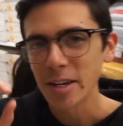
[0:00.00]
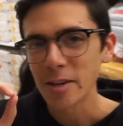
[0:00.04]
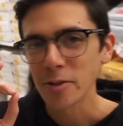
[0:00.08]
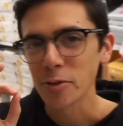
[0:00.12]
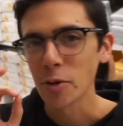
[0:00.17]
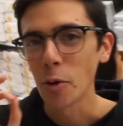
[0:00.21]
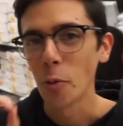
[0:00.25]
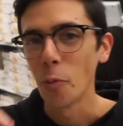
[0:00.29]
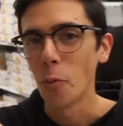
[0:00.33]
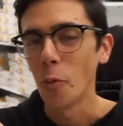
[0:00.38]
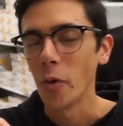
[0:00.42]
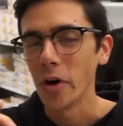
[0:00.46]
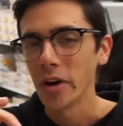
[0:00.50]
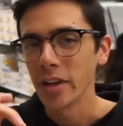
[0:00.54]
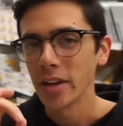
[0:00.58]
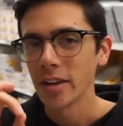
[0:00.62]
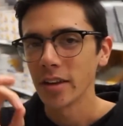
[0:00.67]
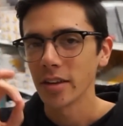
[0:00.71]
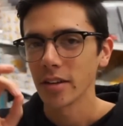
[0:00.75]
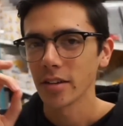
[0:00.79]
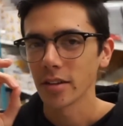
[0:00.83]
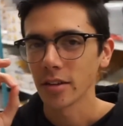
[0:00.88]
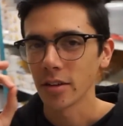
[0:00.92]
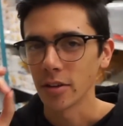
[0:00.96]
like the
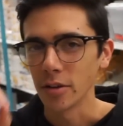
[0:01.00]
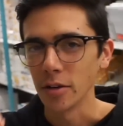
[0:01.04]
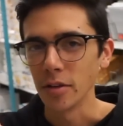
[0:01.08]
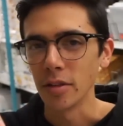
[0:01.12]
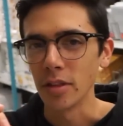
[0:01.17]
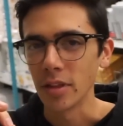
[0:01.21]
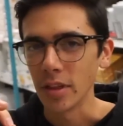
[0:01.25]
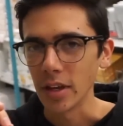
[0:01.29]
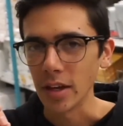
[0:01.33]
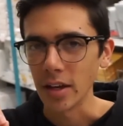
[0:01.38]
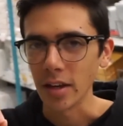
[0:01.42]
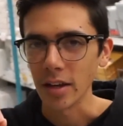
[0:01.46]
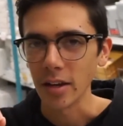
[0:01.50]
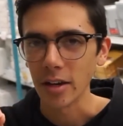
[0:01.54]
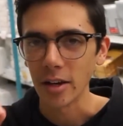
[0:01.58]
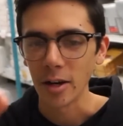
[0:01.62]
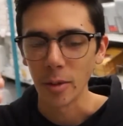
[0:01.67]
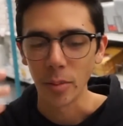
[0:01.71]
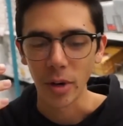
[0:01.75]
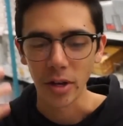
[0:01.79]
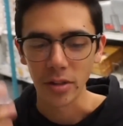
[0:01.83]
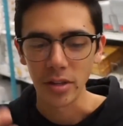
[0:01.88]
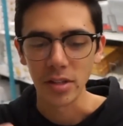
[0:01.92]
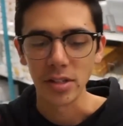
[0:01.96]
one good thing
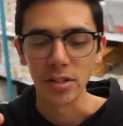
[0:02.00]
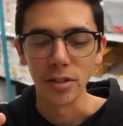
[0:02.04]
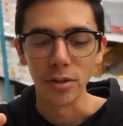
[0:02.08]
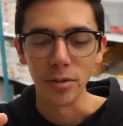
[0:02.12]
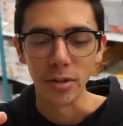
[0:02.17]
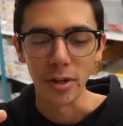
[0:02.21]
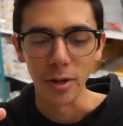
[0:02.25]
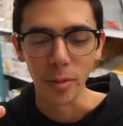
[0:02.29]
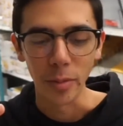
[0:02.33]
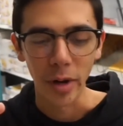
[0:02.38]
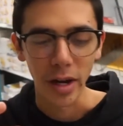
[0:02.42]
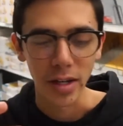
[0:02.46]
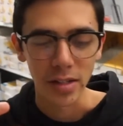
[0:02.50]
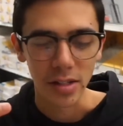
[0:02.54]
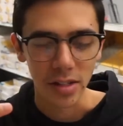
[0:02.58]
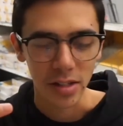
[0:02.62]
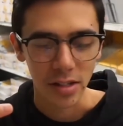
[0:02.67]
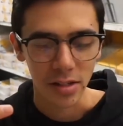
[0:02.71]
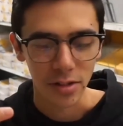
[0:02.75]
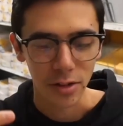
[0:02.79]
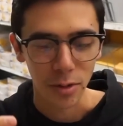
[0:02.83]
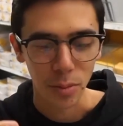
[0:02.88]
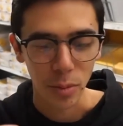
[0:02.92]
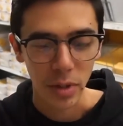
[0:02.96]
about this new nearby
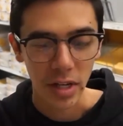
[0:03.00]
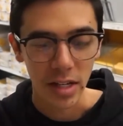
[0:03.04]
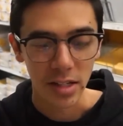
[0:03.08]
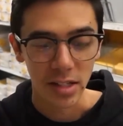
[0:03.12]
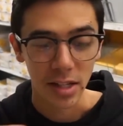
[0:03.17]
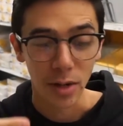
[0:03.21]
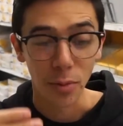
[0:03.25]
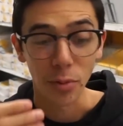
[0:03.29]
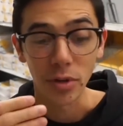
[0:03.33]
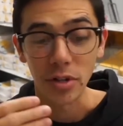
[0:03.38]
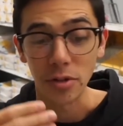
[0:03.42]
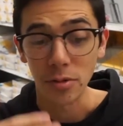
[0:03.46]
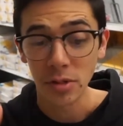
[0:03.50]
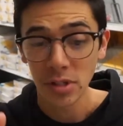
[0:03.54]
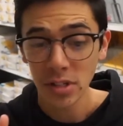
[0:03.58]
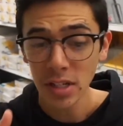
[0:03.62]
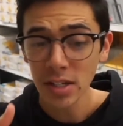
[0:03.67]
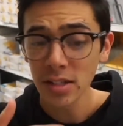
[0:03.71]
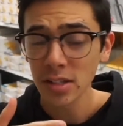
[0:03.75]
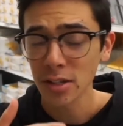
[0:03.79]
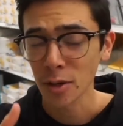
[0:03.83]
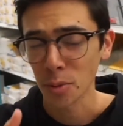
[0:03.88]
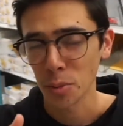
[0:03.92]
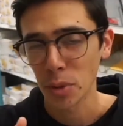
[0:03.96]
system is that when you
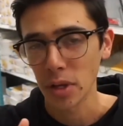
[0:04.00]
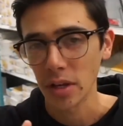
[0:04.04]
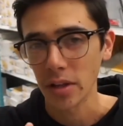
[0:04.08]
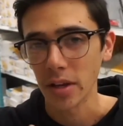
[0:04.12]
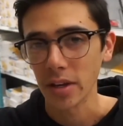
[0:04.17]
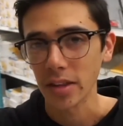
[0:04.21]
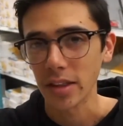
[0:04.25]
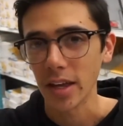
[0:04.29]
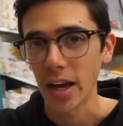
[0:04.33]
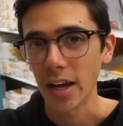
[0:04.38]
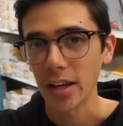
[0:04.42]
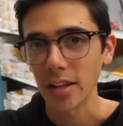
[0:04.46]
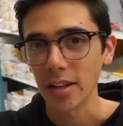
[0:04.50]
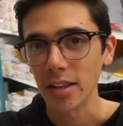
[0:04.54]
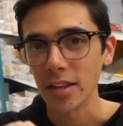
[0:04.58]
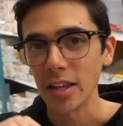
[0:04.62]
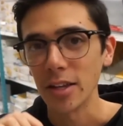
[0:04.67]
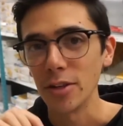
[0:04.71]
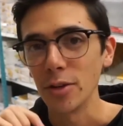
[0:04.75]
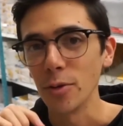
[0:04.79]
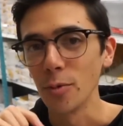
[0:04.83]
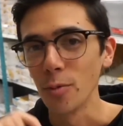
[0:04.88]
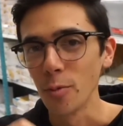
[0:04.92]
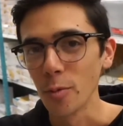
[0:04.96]
see something like that
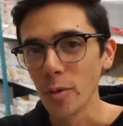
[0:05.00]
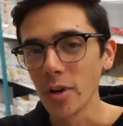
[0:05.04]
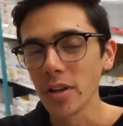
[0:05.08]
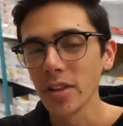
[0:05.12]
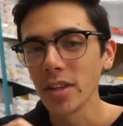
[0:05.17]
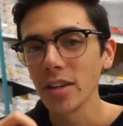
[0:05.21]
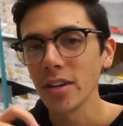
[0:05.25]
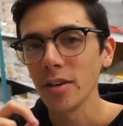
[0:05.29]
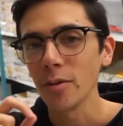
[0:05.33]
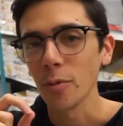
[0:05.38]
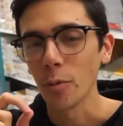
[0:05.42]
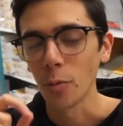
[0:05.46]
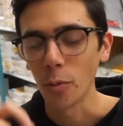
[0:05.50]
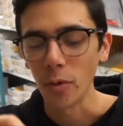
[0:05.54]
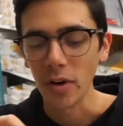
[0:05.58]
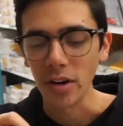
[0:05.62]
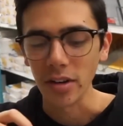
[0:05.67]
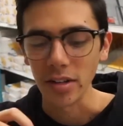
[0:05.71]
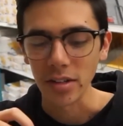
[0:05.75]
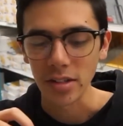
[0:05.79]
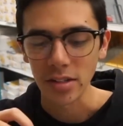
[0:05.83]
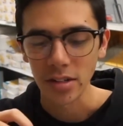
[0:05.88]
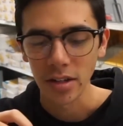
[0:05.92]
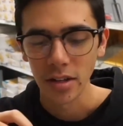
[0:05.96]
that you really
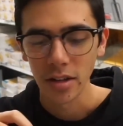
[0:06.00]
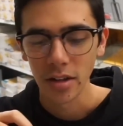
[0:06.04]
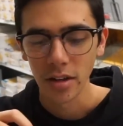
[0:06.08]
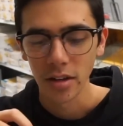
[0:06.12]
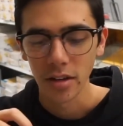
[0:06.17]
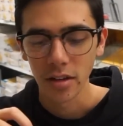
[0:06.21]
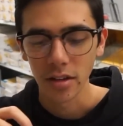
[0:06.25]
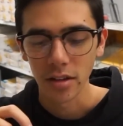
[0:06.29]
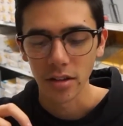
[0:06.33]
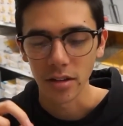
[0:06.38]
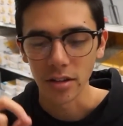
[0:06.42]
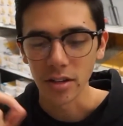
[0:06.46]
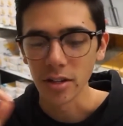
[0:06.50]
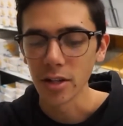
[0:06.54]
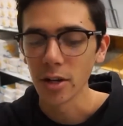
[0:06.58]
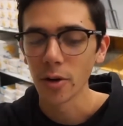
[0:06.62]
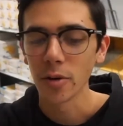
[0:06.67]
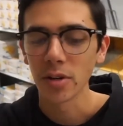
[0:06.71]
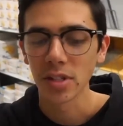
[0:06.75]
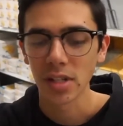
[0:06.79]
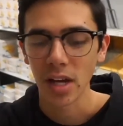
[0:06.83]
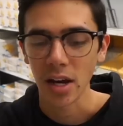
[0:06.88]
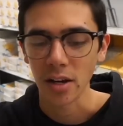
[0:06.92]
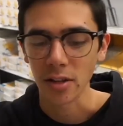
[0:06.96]
want, you
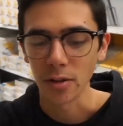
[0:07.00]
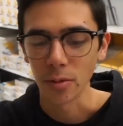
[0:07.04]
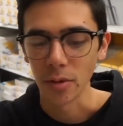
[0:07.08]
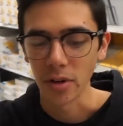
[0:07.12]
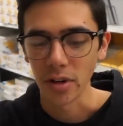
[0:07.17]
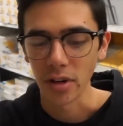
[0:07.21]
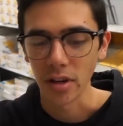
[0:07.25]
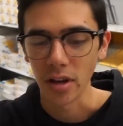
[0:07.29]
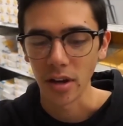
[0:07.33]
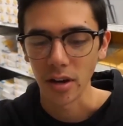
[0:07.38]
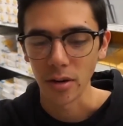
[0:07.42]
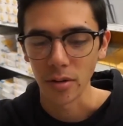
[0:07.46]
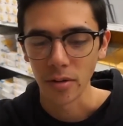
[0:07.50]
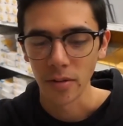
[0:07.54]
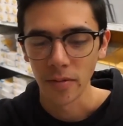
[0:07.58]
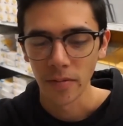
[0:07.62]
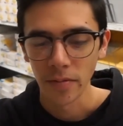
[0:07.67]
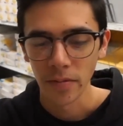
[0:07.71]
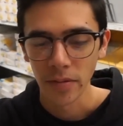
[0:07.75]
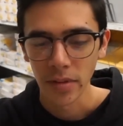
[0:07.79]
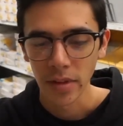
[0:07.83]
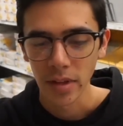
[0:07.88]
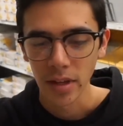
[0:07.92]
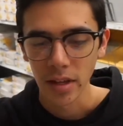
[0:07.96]
know exactly where to go.
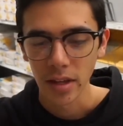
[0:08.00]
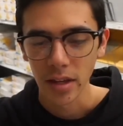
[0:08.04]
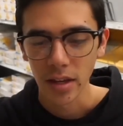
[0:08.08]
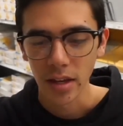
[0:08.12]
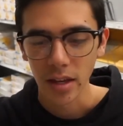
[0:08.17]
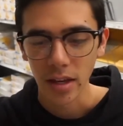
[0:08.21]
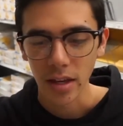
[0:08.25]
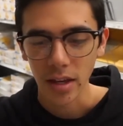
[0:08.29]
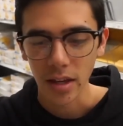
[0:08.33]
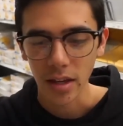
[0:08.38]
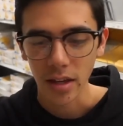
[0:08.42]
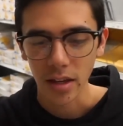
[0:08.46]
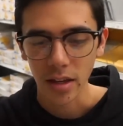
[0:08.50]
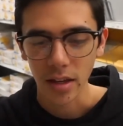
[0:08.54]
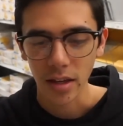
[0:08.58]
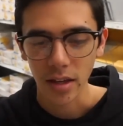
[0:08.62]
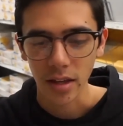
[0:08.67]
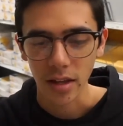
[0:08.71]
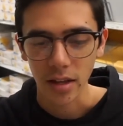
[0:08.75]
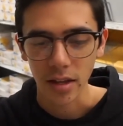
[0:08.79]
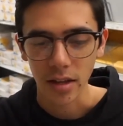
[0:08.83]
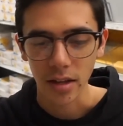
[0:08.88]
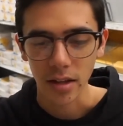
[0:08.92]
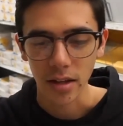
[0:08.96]

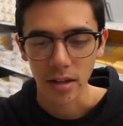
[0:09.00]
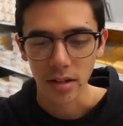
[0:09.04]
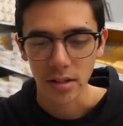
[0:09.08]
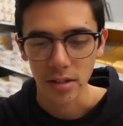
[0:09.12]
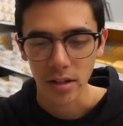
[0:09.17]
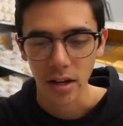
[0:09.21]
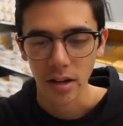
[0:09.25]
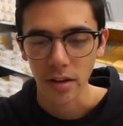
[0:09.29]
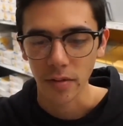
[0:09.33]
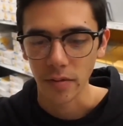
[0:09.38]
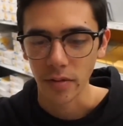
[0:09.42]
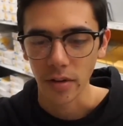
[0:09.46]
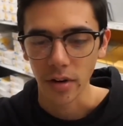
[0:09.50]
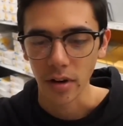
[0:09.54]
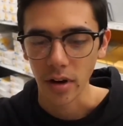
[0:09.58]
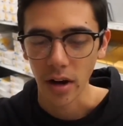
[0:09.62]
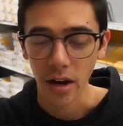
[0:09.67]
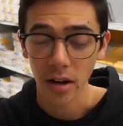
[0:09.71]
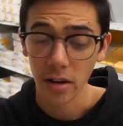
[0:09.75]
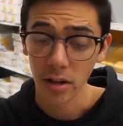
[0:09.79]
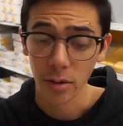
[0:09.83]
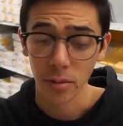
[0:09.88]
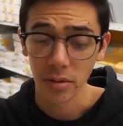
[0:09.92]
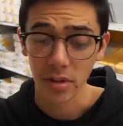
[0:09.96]
That's kind of far.
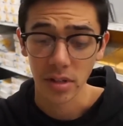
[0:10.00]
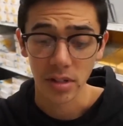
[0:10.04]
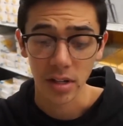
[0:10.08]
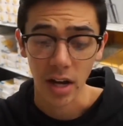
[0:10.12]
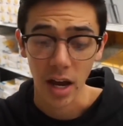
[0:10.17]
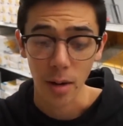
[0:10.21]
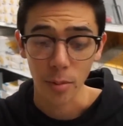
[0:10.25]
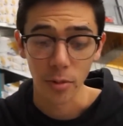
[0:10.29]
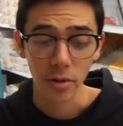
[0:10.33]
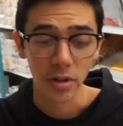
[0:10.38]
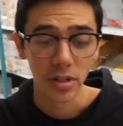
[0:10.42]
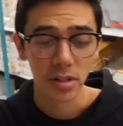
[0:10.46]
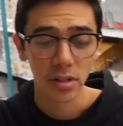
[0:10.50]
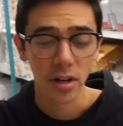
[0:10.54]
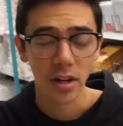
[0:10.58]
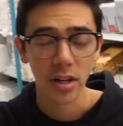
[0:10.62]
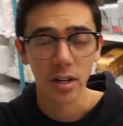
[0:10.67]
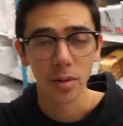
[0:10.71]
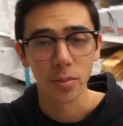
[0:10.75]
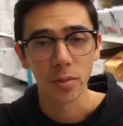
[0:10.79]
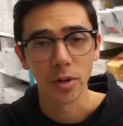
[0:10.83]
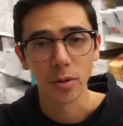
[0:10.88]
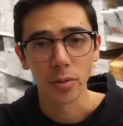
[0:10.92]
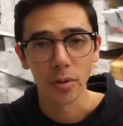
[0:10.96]
I don't know what the timer is on
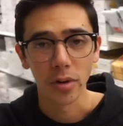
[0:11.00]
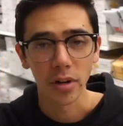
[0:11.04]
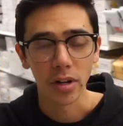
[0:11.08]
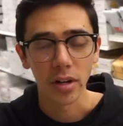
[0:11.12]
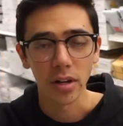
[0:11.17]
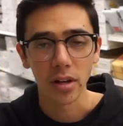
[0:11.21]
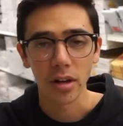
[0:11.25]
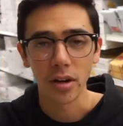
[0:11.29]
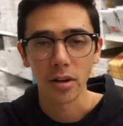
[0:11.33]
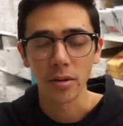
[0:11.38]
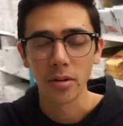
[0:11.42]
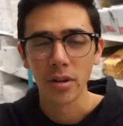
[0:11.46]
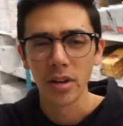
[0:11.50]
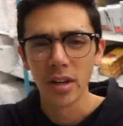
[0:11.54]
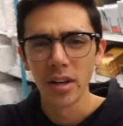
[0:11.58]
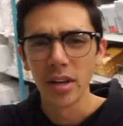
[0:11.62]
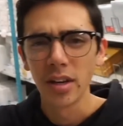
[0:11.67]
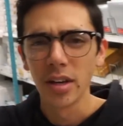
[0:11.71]
it, but we're gonna go.